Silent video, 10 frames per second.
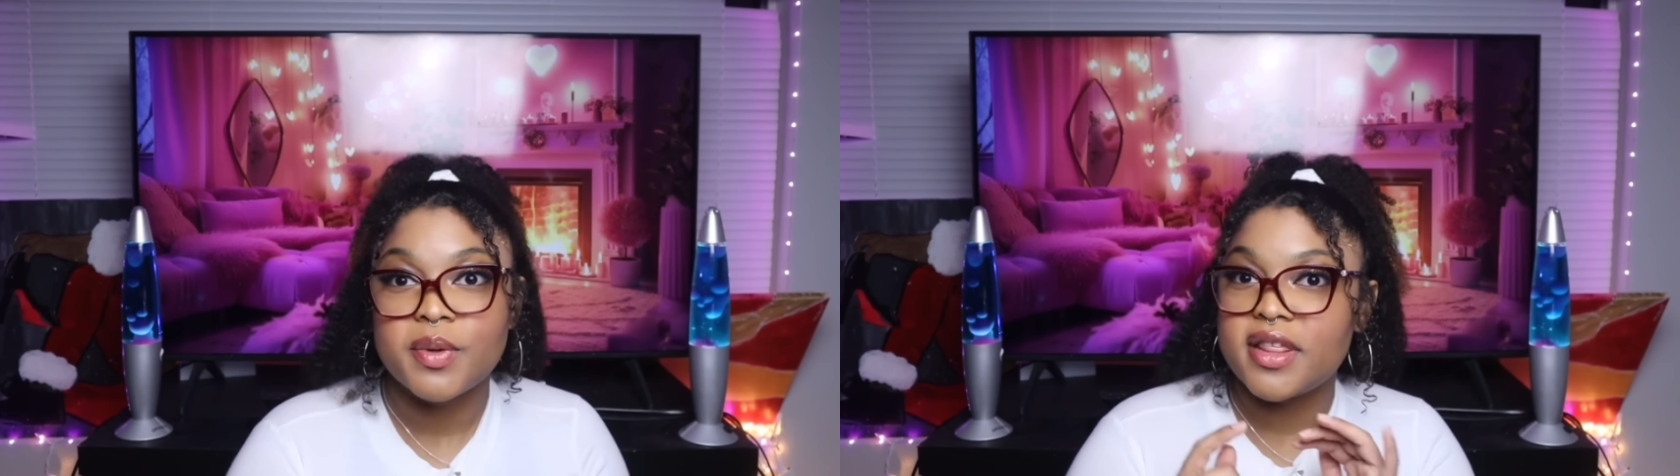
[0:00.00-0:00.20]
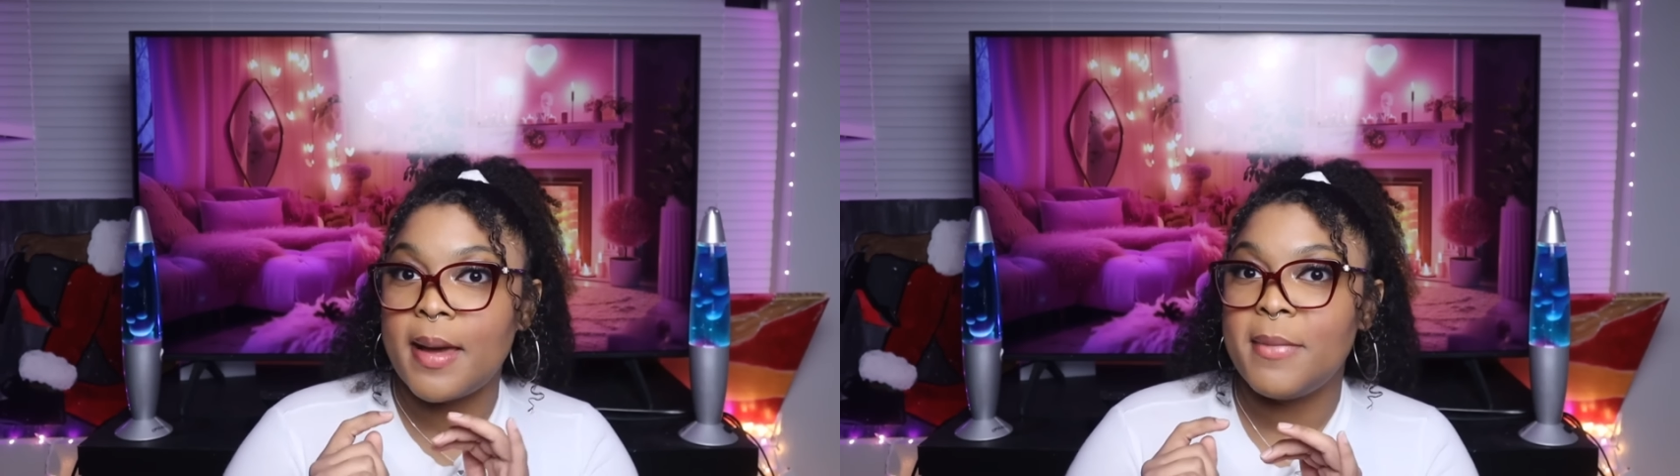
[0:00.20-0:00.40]

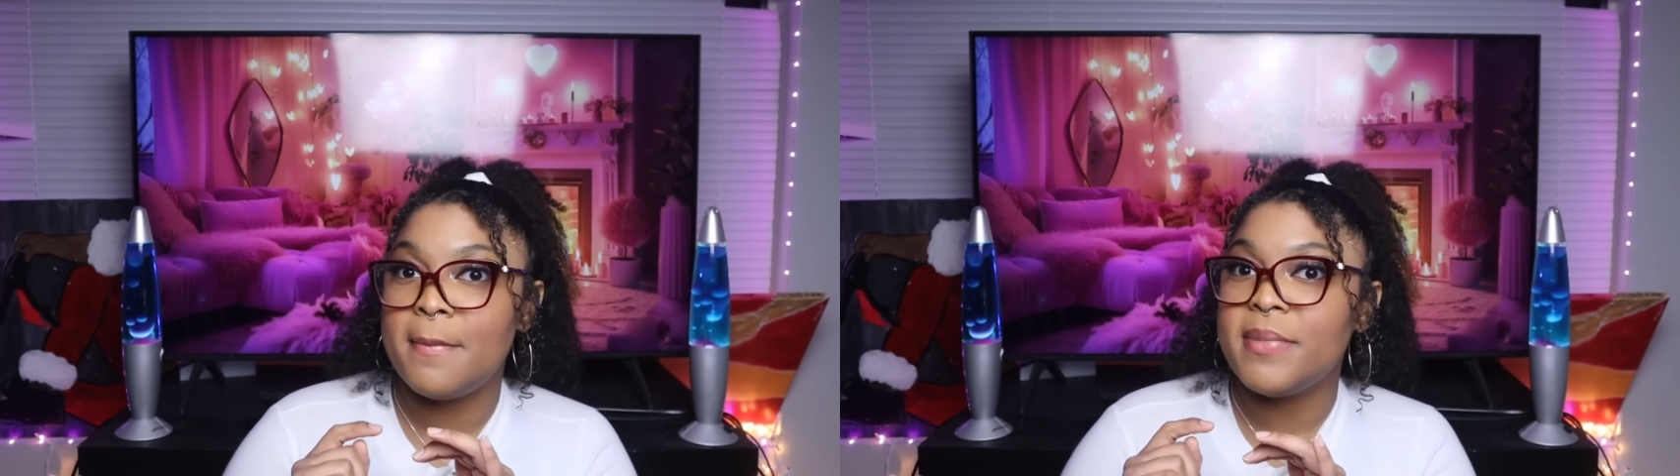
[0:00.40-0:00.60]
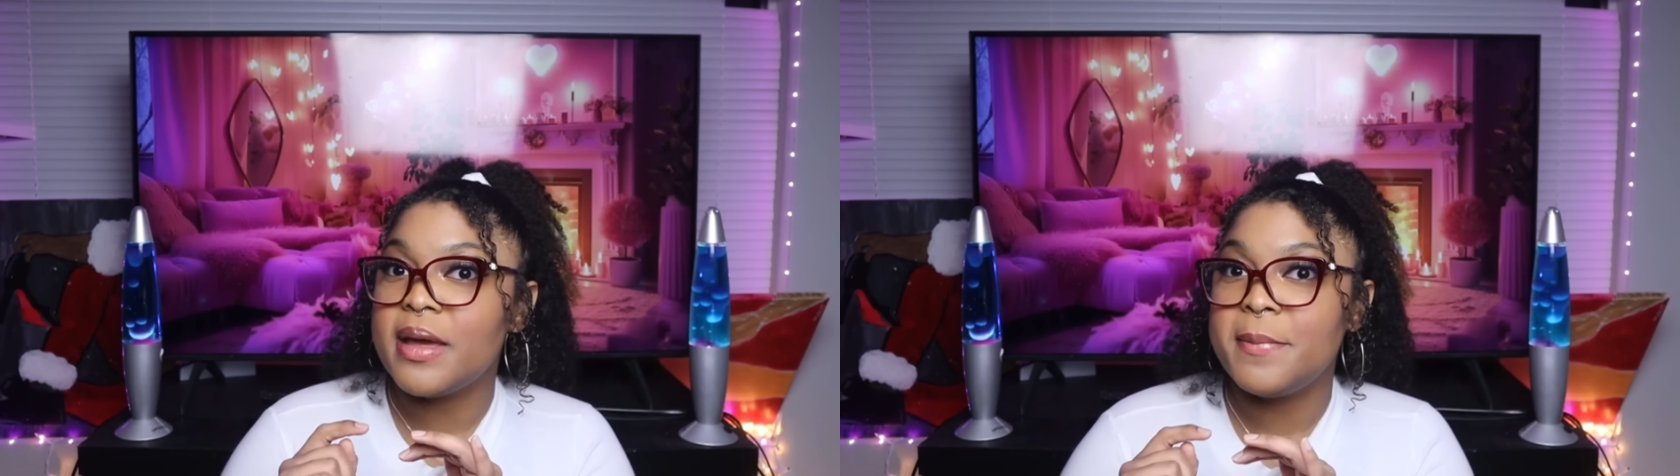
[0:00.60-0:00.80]
whether that
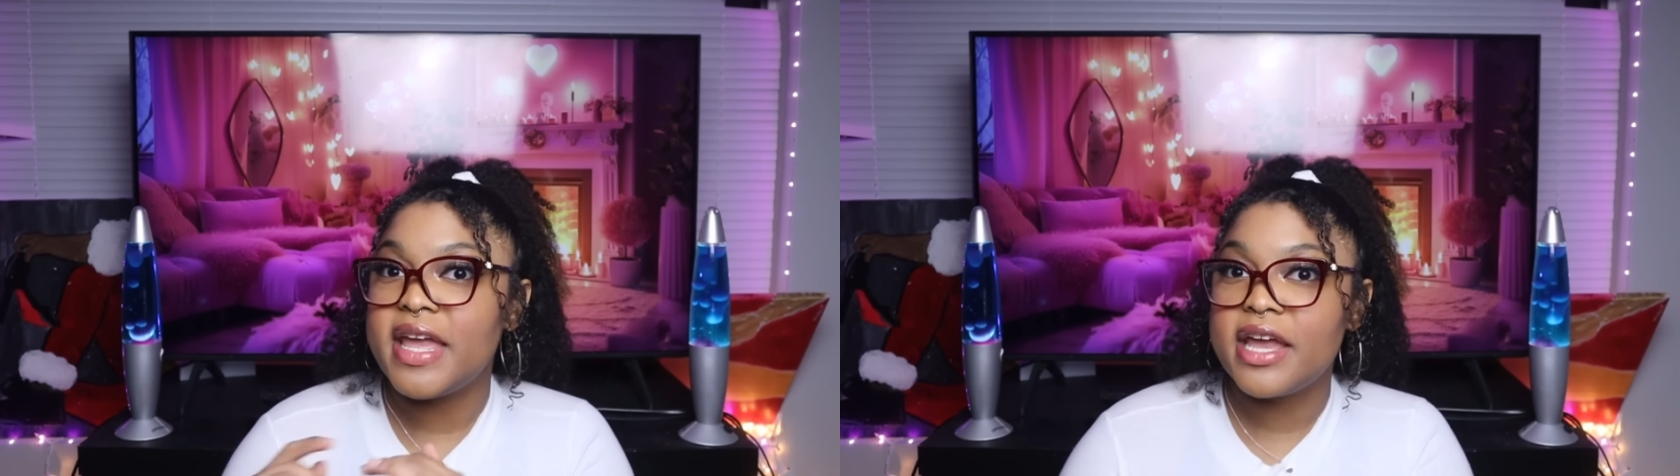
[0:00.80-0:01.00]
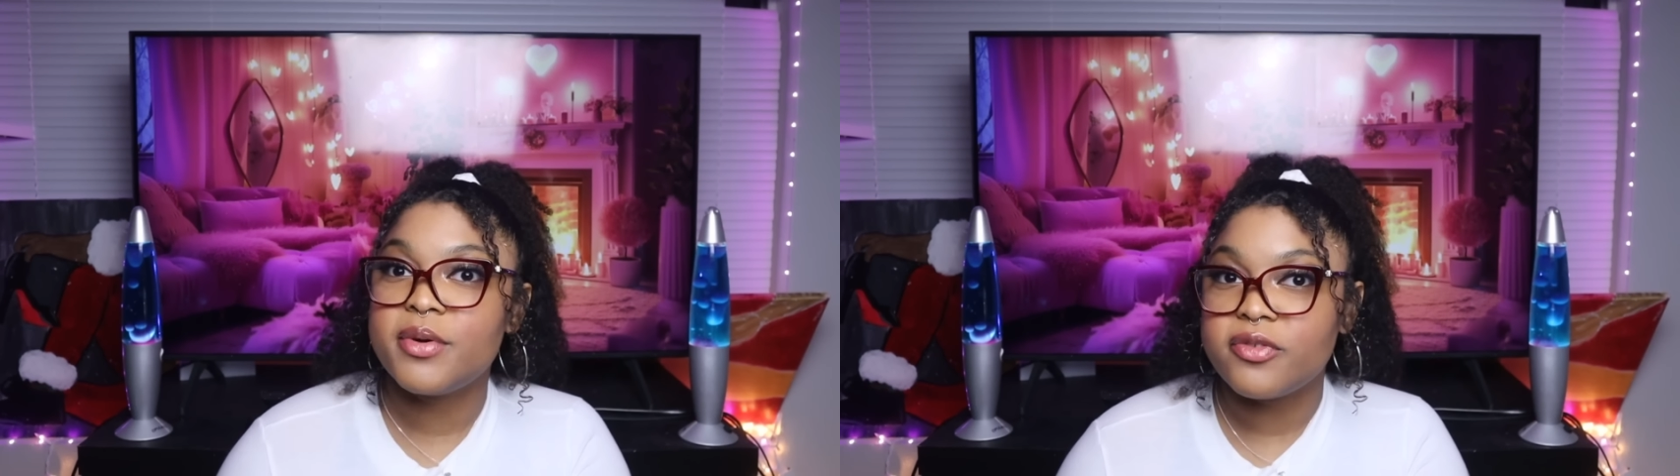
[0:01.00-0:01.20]
meant Mia
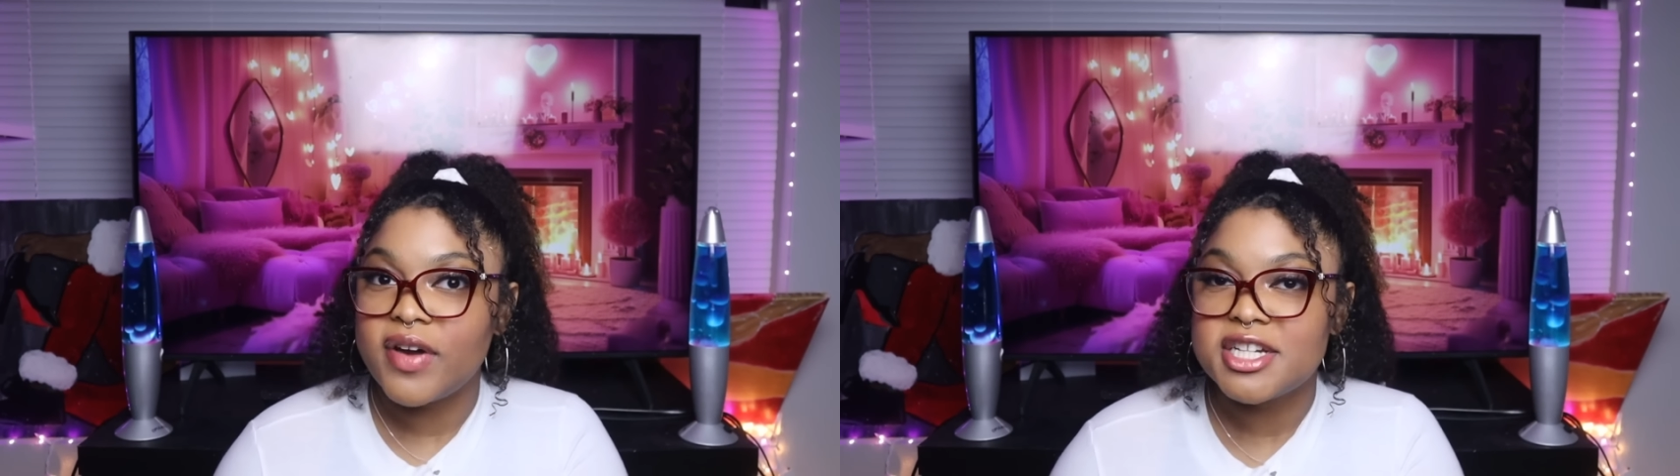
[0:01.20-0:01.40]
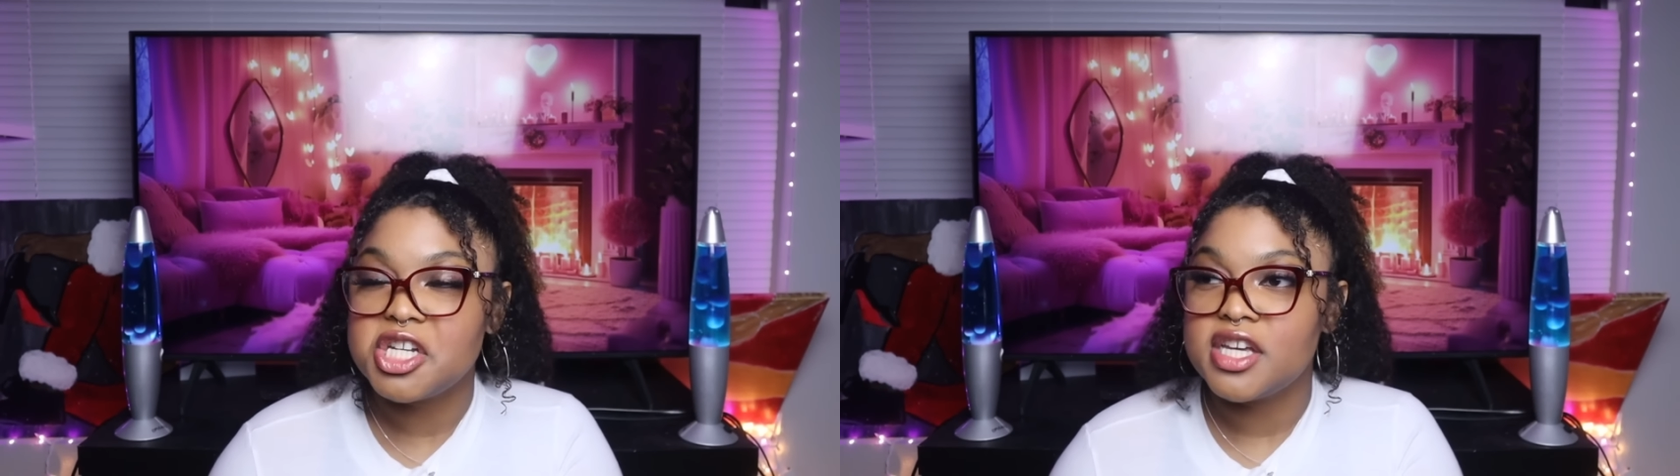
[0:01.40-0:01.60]
being with
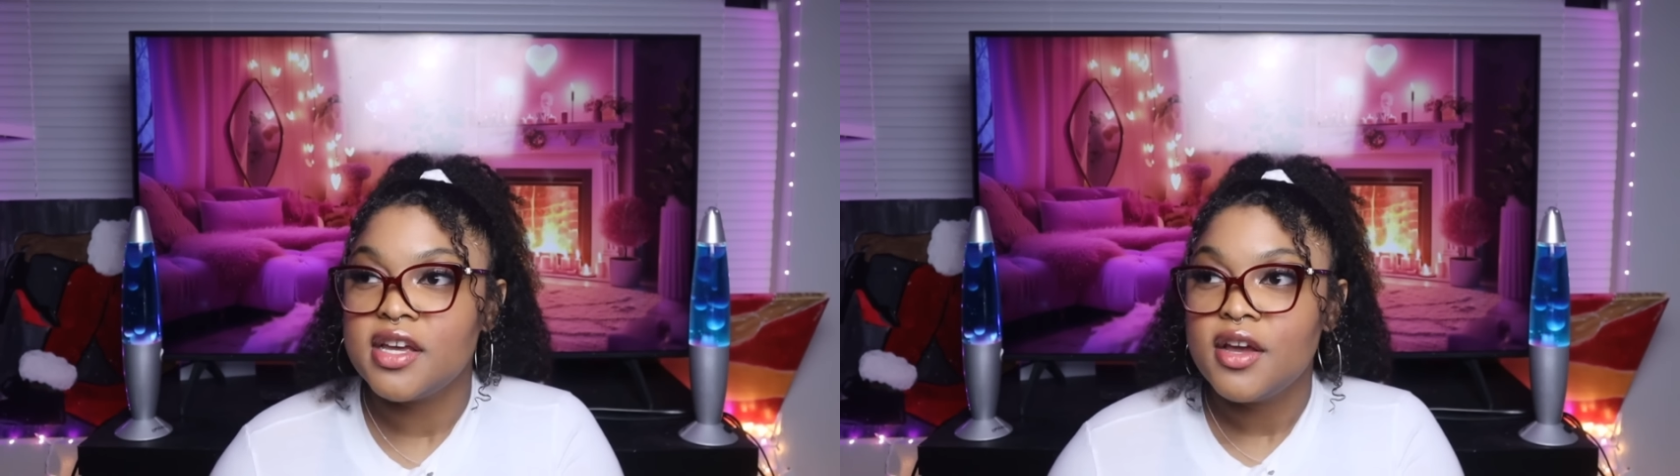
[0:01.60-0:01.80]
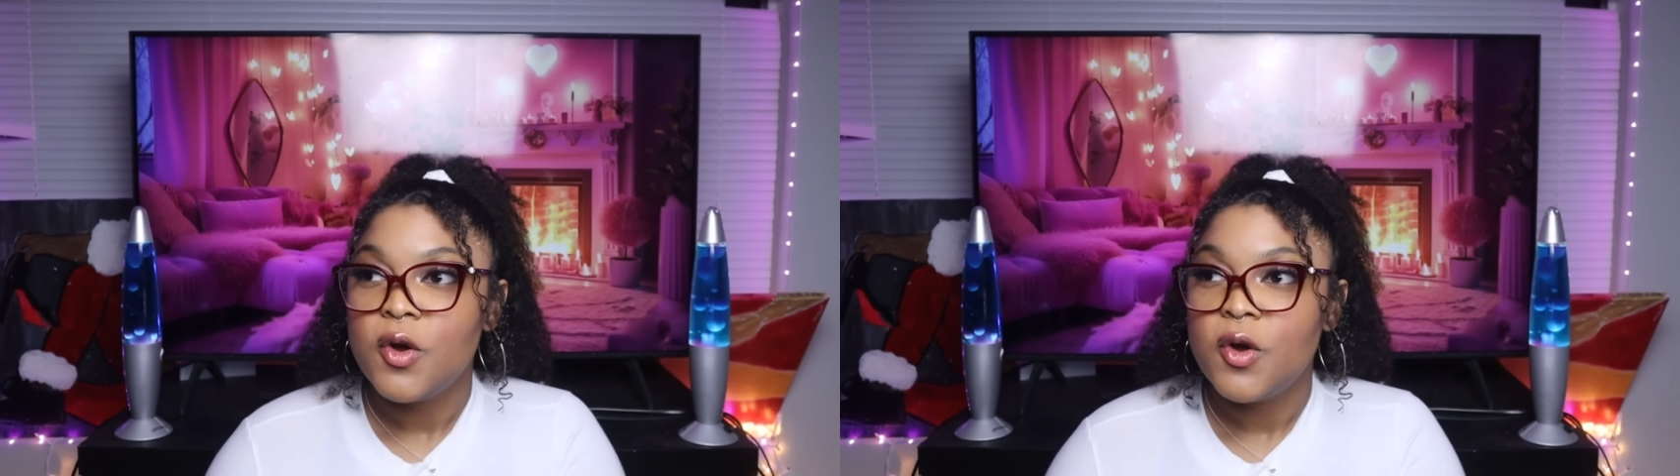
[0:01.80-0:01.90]
Reggie,